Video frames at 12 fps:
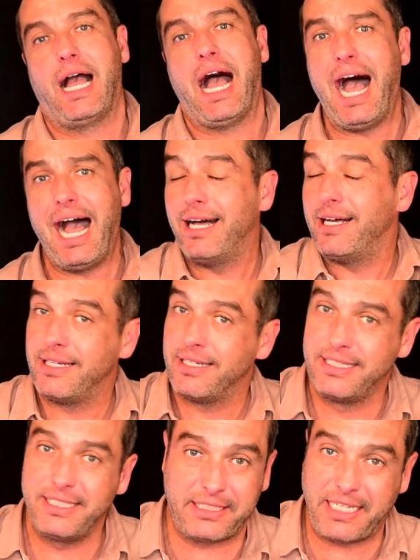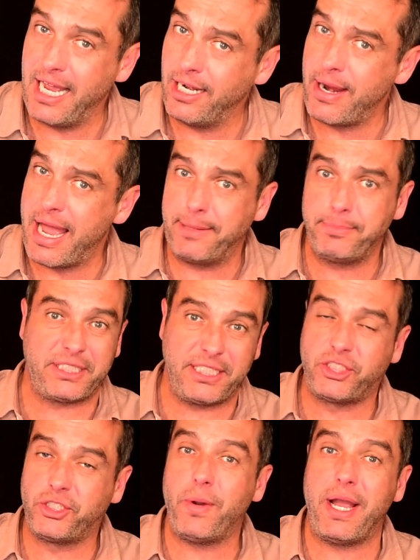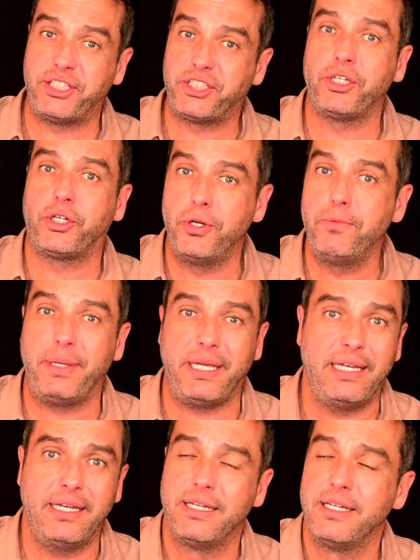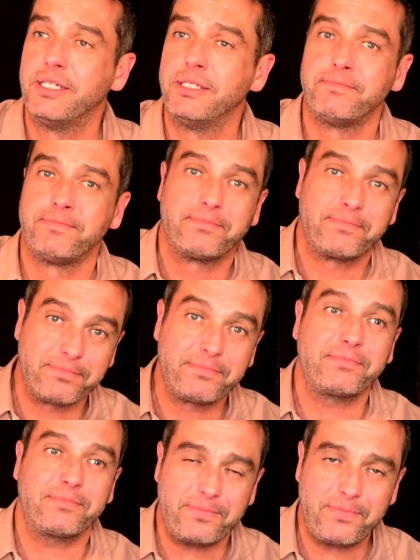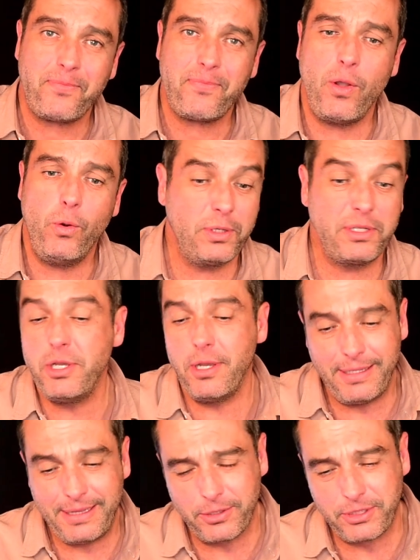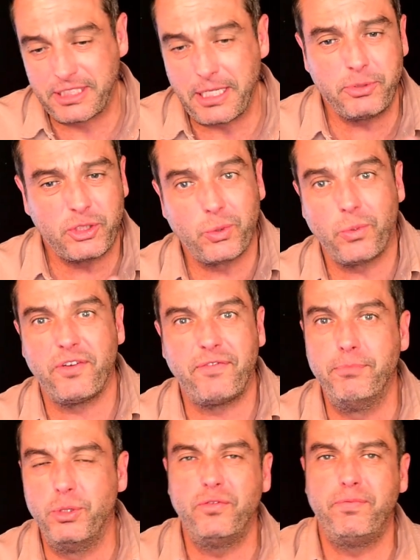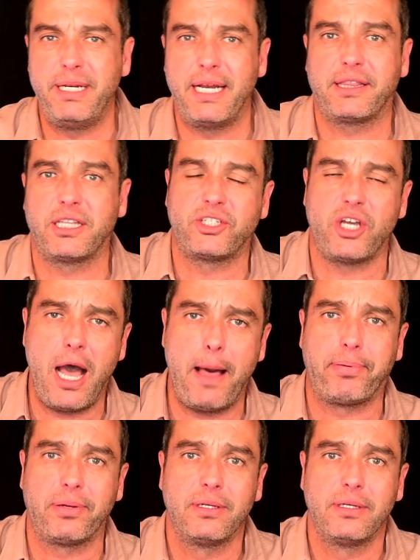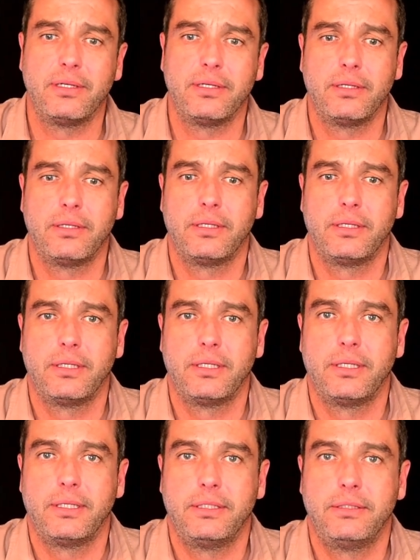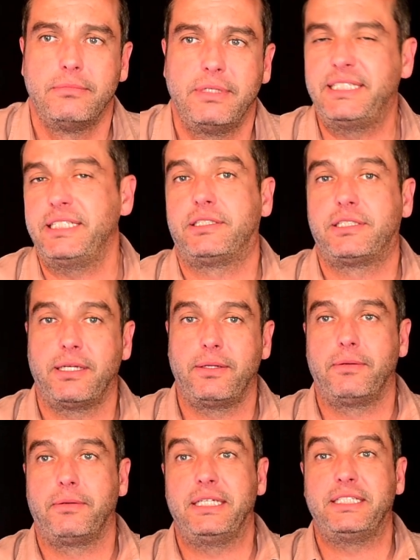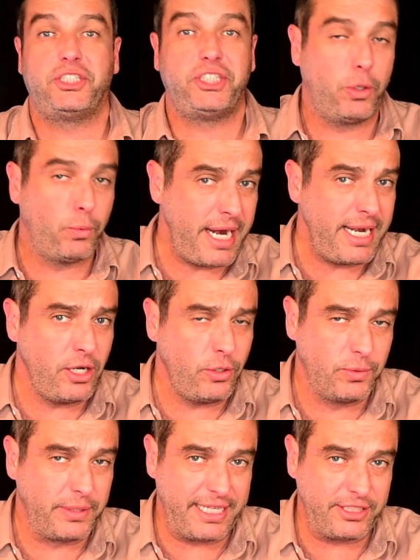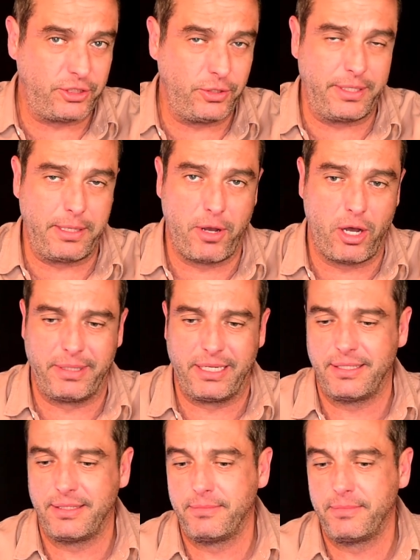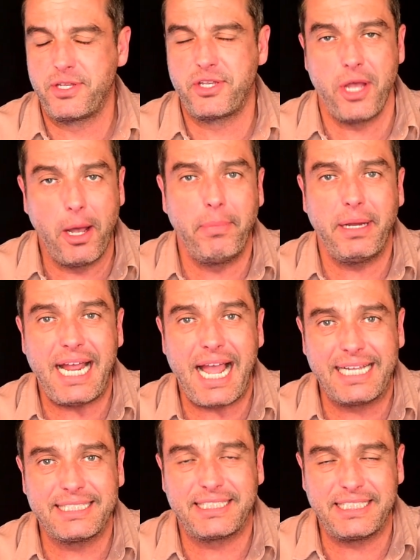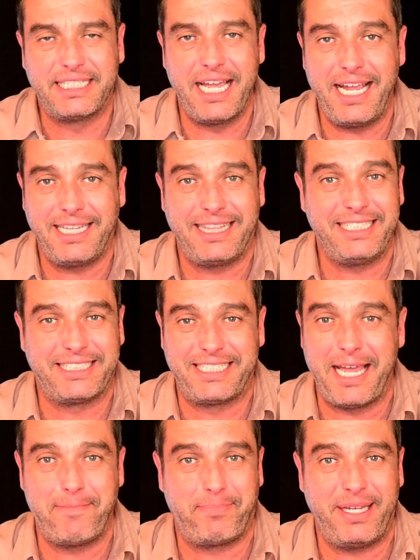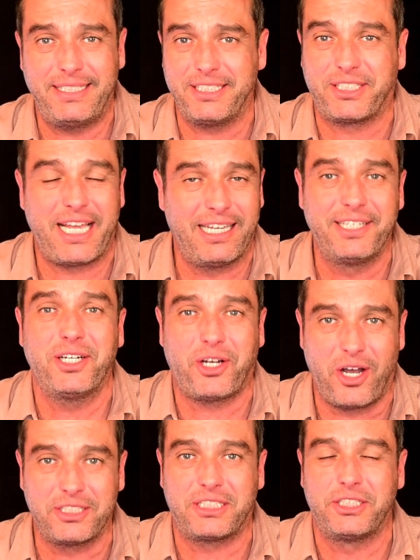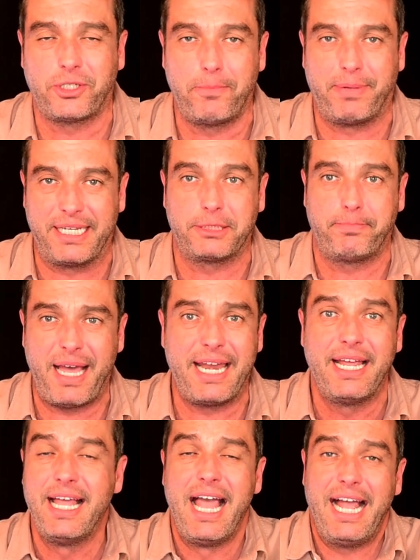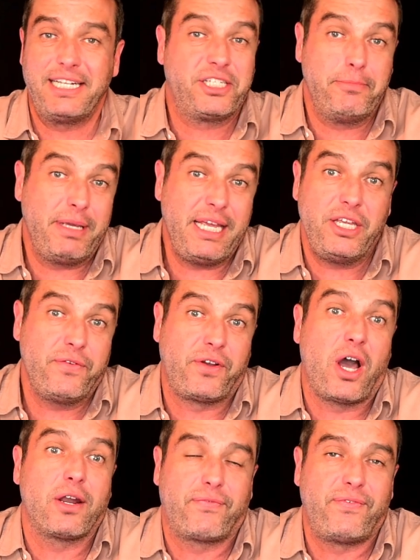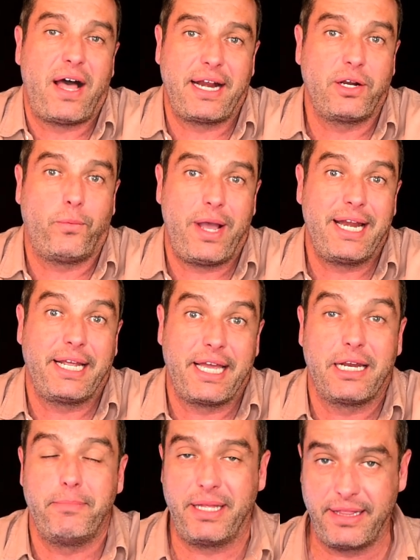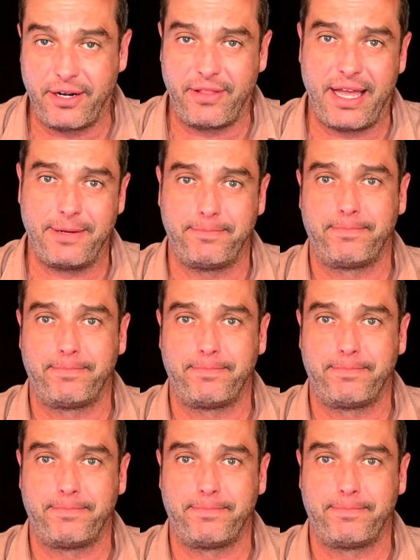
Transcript: Uh, this Tyler Adams situation could be or there's some sort of movement at the top. Is it is it Gio Reyna who we'll get to in a moment? Somebody has to take these set pieces. Kellyn Acosta is our best bet. And to me, you've got to find a way to get him in there then.